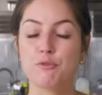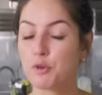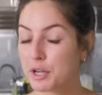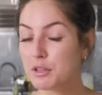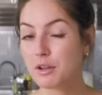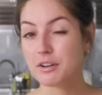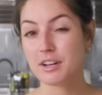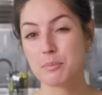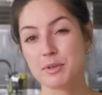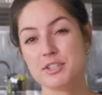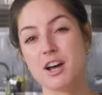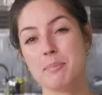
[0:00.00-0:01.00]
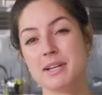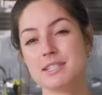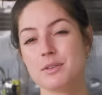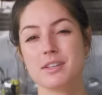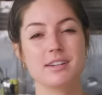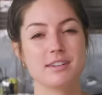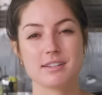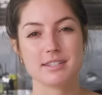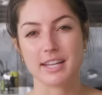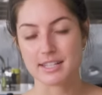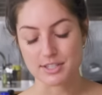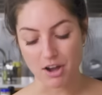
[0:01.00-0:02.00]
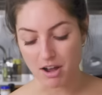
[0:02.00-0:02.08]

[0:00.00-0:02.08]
before you load it up with toppings so that it doesn't get